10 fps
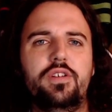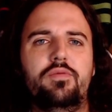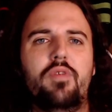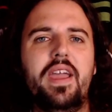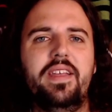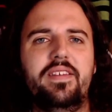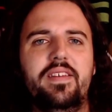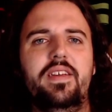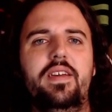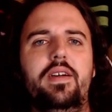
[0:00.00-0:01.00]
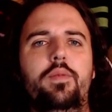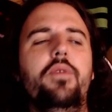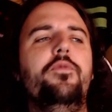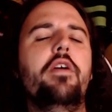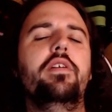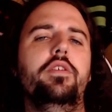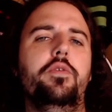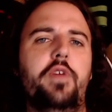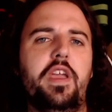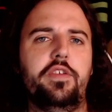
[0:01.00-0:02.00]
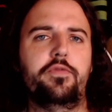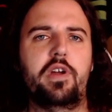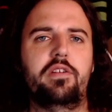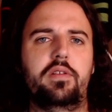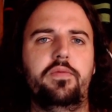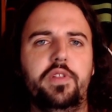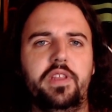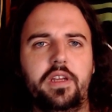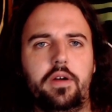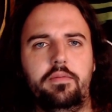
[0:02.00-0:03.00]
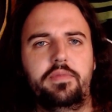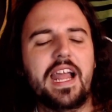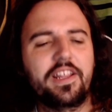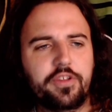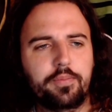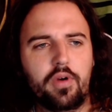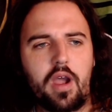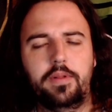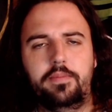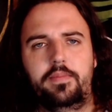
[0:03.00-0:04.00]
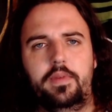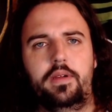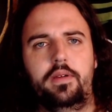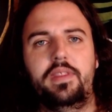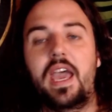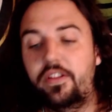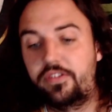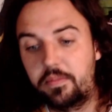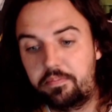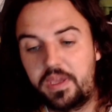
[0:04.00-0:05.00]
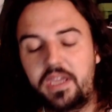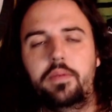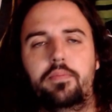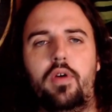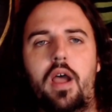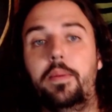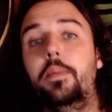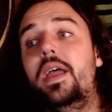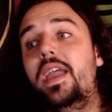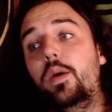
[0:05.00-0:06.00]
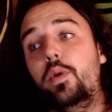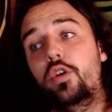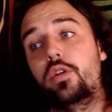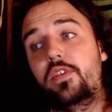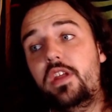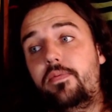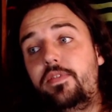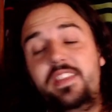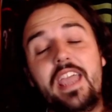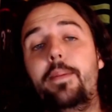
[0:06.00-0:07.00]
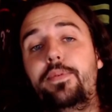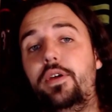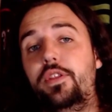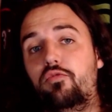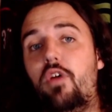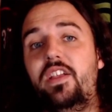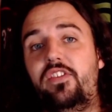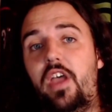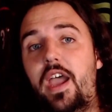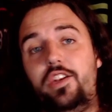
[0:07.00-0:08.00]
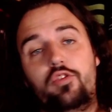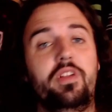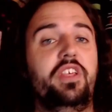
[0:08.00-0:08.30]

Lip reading: right? We have very little faith in Frederick and Foligno. That's the problem. That is the big problem. And we don't have enough depth on the right side to really